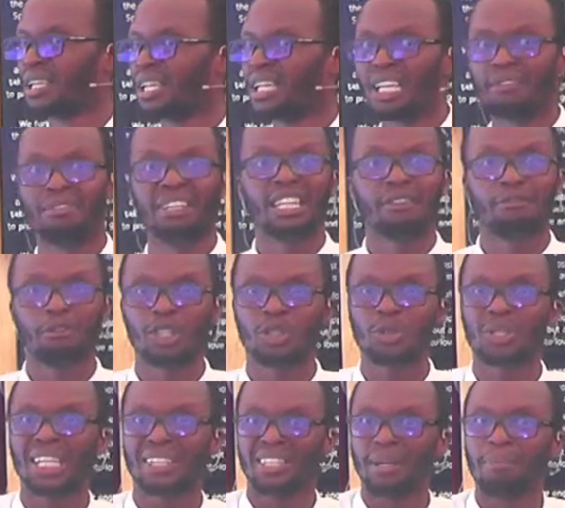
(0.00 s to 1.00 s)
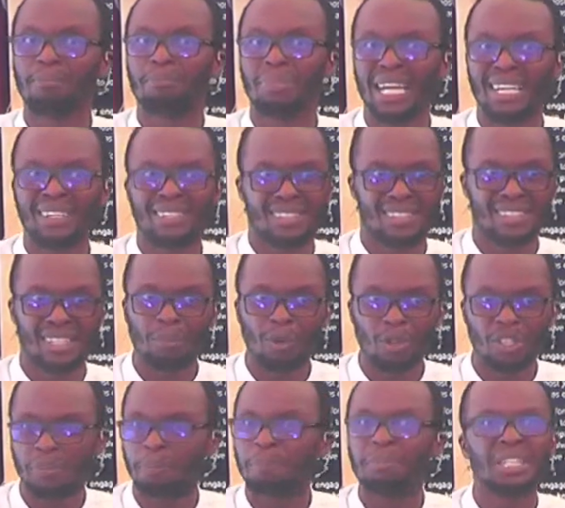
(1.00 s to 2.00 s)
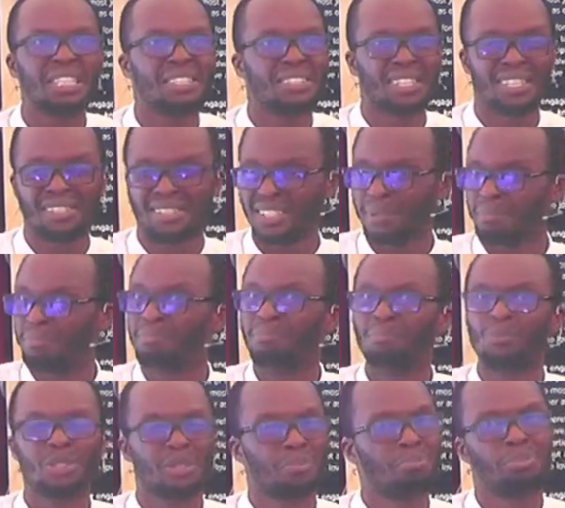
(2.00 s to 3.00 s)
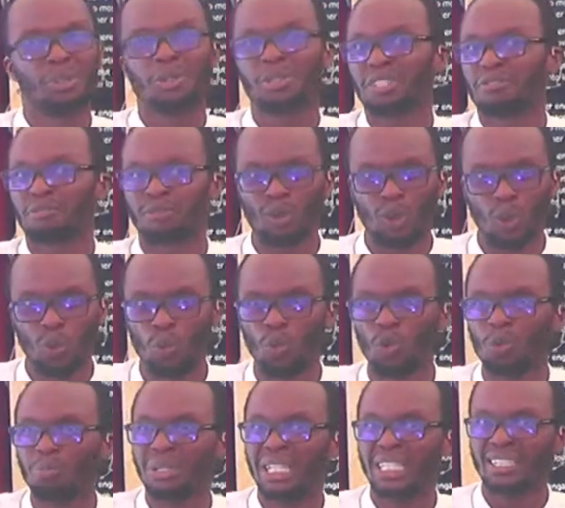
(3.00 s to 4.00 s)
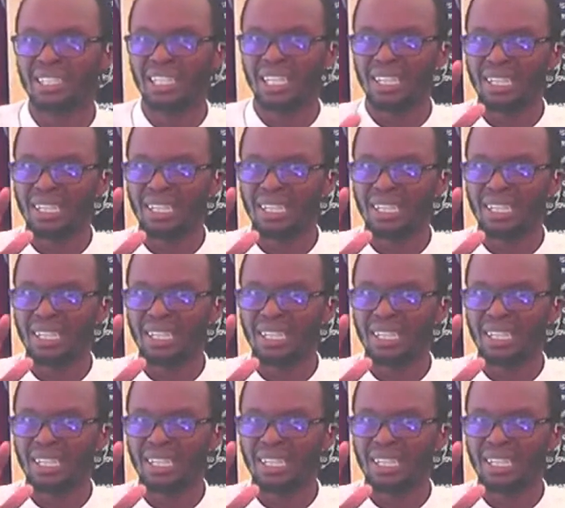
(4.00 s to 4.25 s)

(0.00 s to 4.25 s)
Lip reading: Even if you are to get the best, the most prettiest, the most beautiful woman